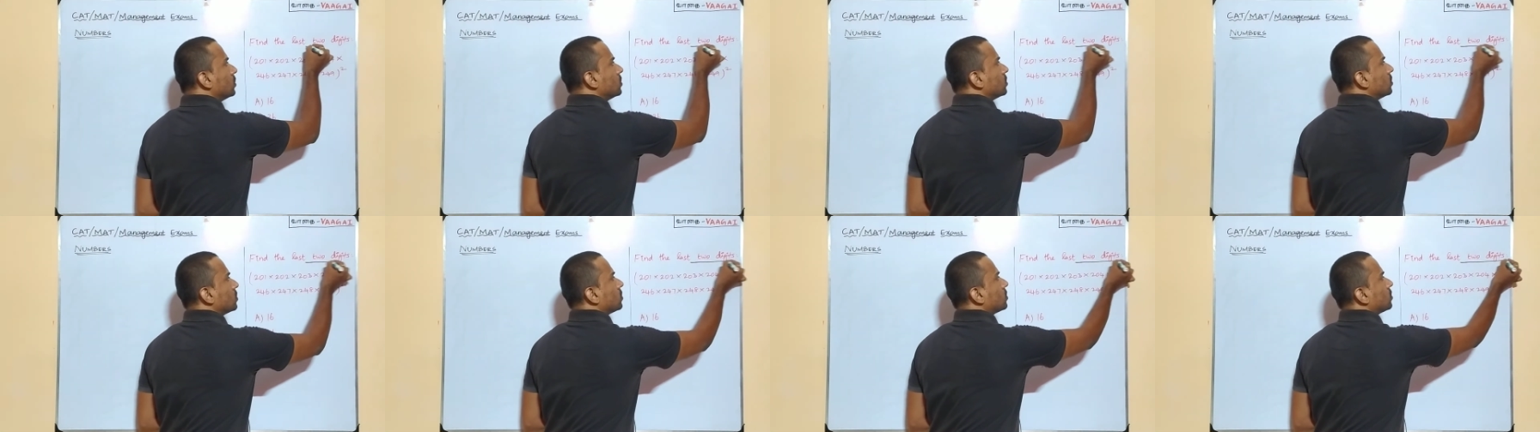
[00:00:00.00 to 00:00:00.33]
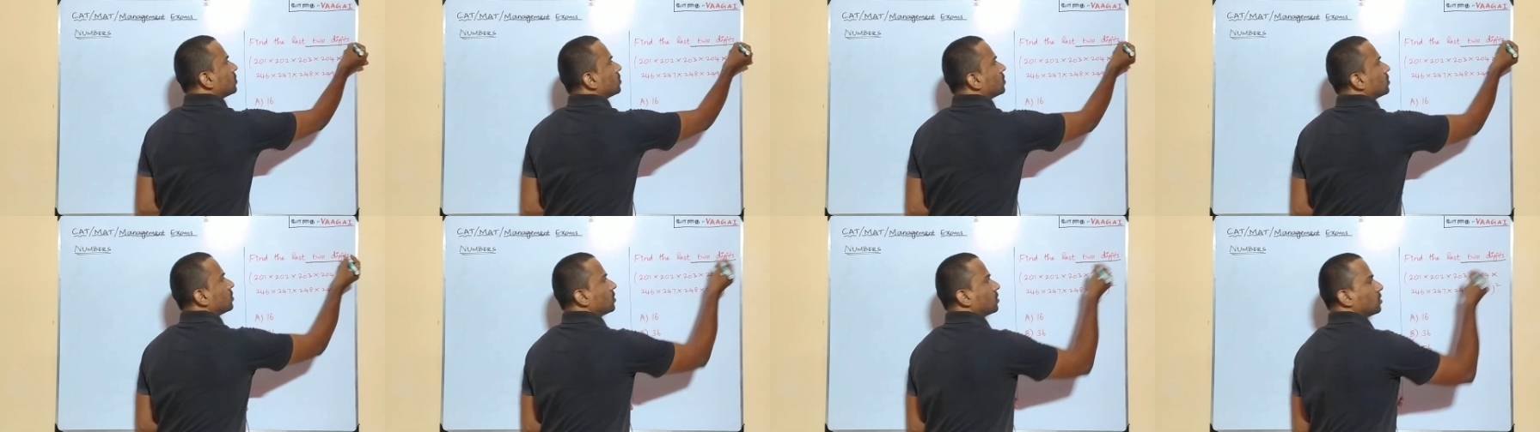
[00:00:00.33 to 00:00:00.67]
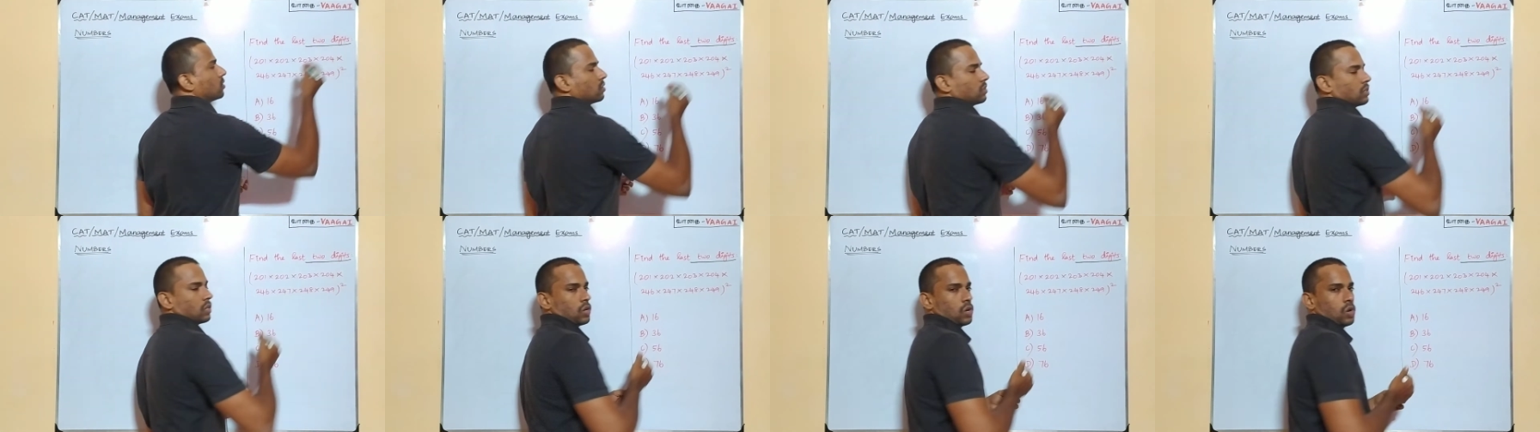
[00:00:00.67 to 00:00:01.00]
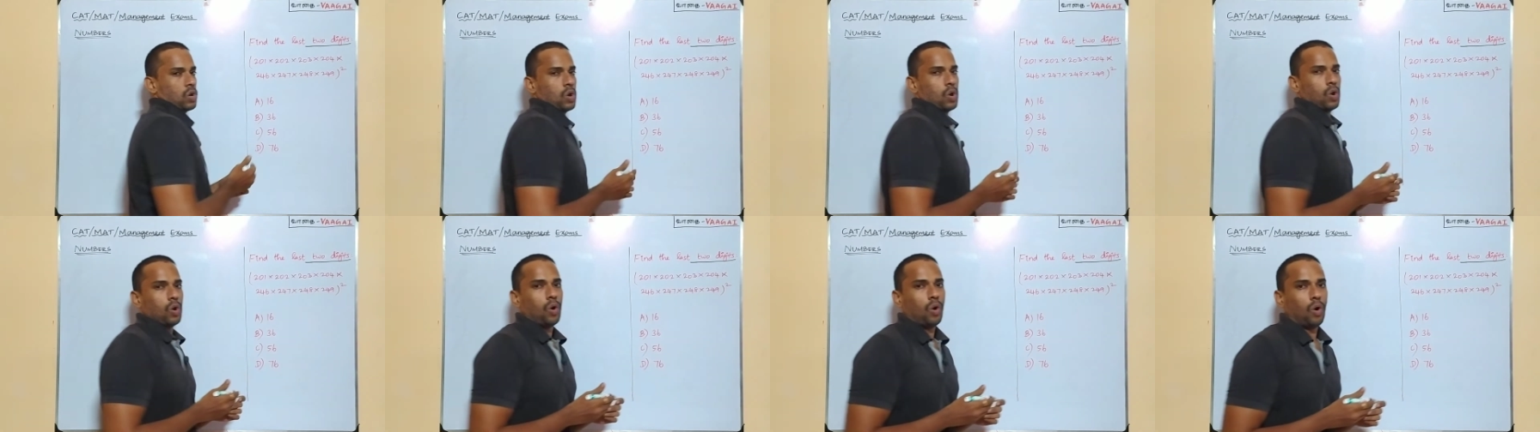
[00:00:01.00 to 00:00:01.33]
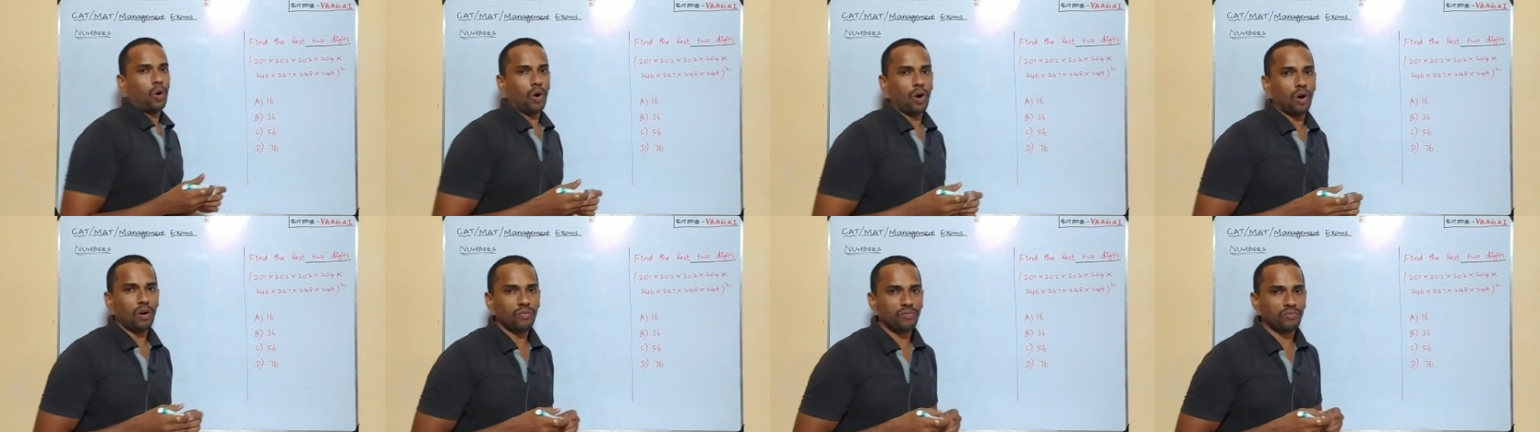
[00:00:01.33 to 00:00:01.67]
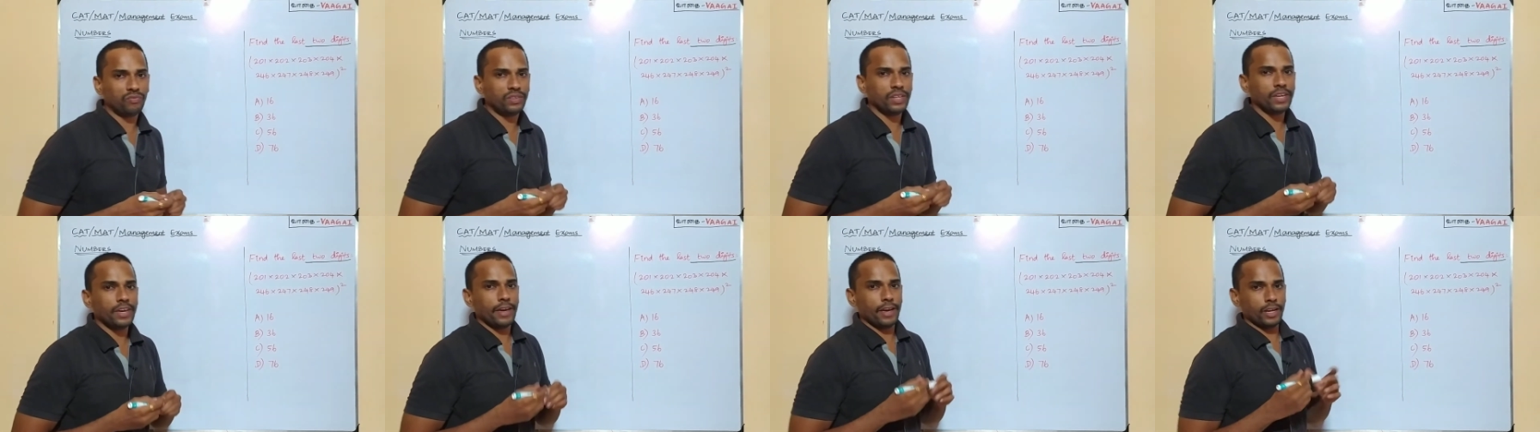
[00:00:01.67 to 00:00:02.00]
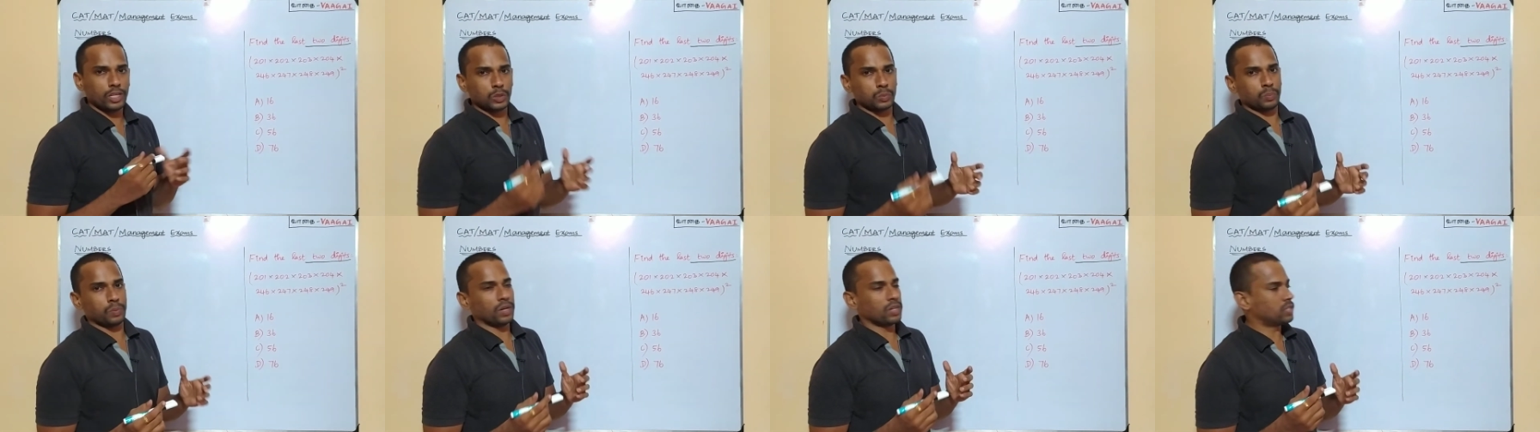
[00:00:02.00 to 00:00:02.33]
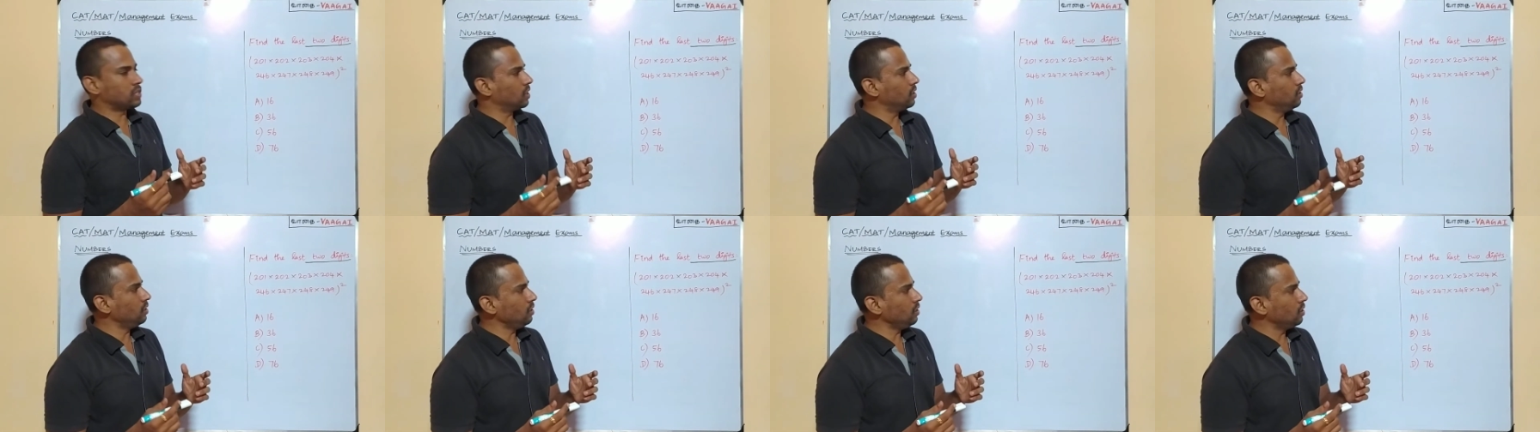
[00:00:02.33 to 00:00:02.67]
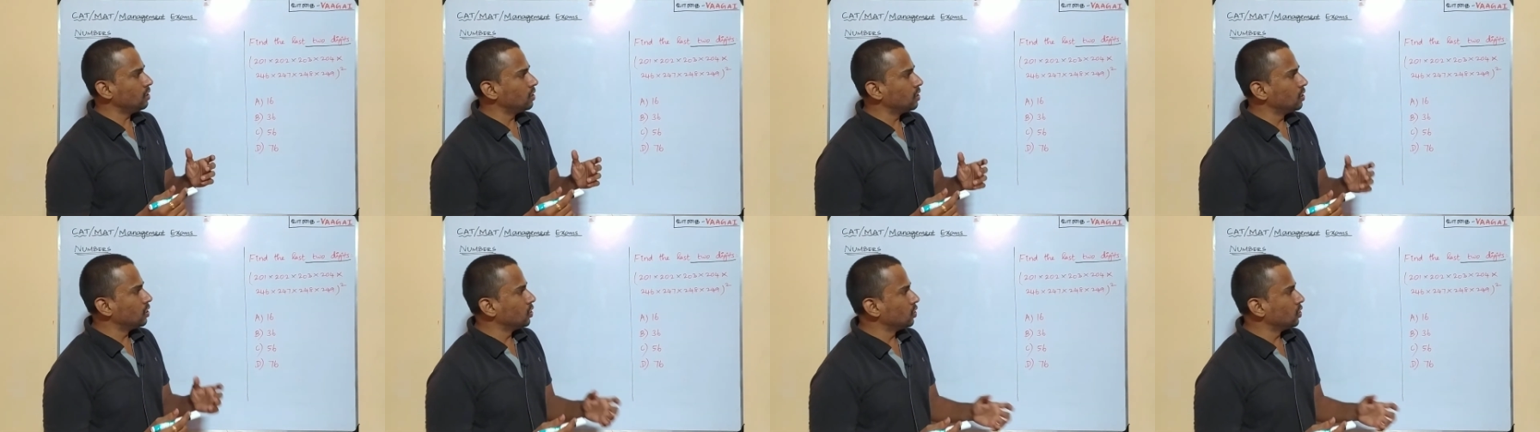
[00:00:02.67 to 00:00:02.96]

digits of the expression